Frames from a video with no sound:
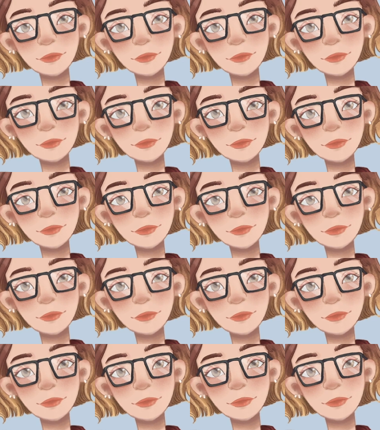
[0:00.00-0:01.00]

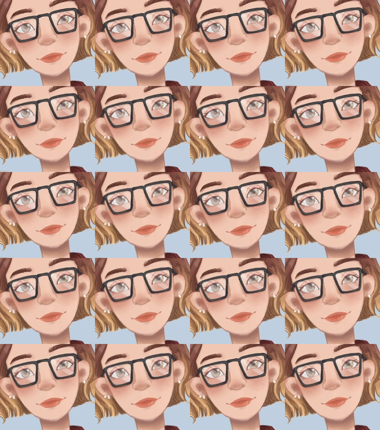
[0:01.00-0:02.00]

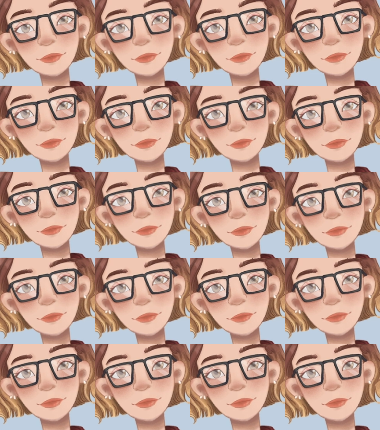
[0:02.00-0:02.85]
Nobody speaks.